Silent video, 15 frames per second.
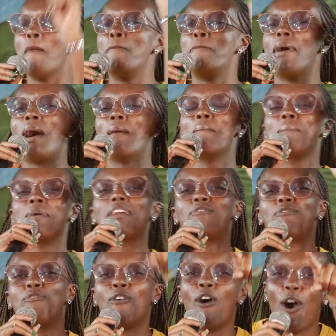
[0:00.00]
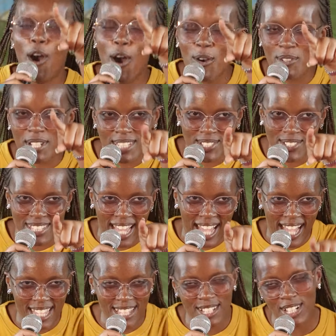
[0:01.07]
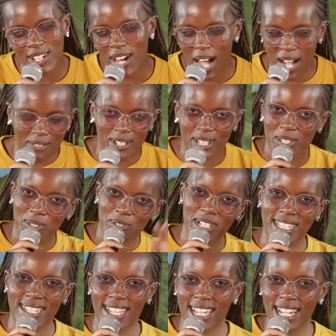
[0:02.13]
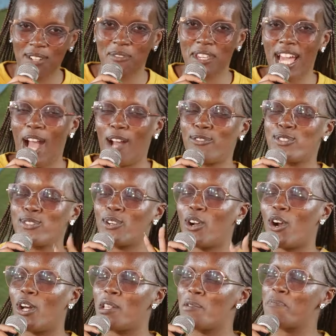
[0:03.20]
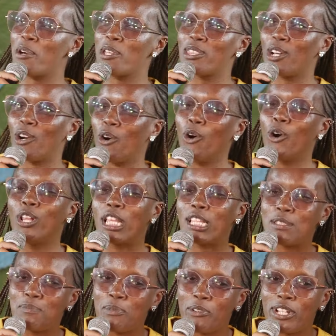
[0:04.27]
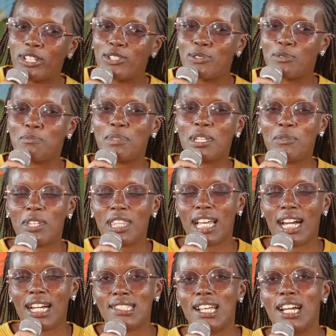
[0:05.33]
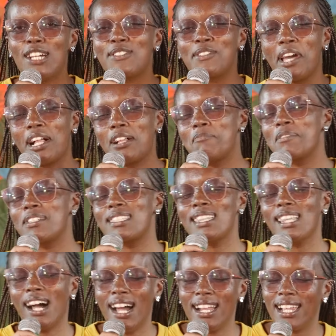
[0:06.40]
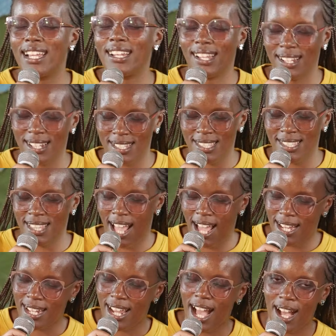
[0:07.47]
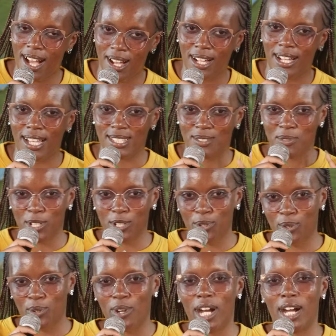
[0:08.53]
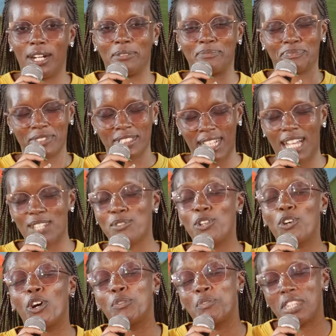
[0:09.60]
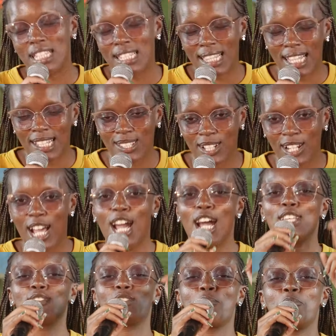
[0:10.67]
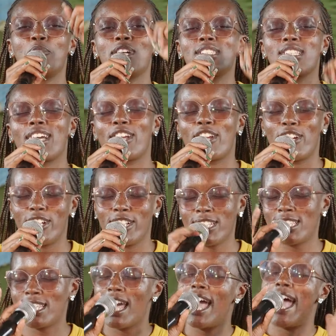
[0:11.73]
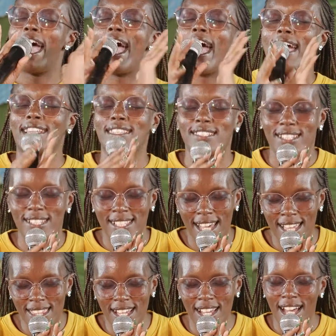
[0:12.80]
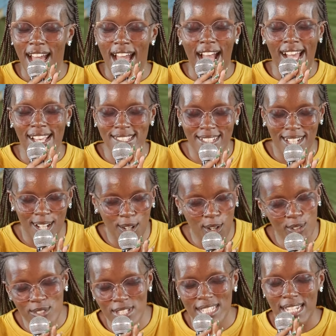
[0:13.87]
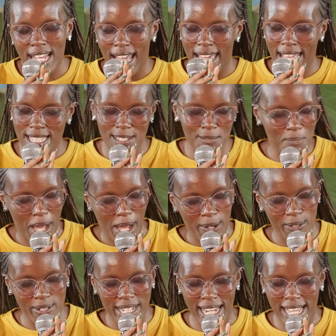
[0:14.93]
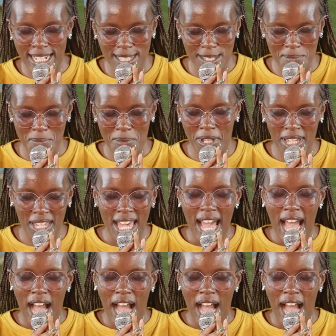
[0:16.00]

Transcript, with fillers: But before we do that, you know how we do it here. We have to call upon the Holy Spirit to be with us to help us learn and understand uh, as we go uh, as we go on with this lesson. So, boys and girls, hands together, eyes closed, heads bowed. Let us pray.